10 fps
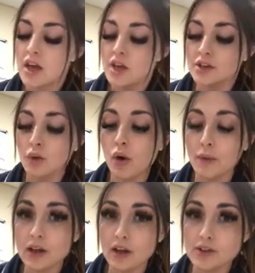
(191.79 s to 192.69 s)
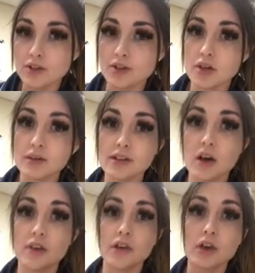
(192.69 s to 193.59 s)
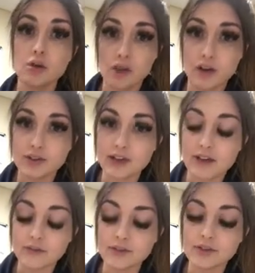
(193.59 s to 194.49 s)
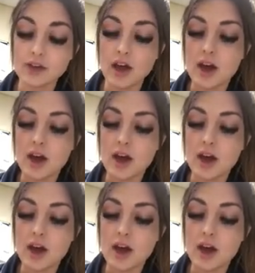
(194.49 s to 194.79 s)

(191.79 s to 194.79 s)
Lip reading: So what we like to do is offer you growth scans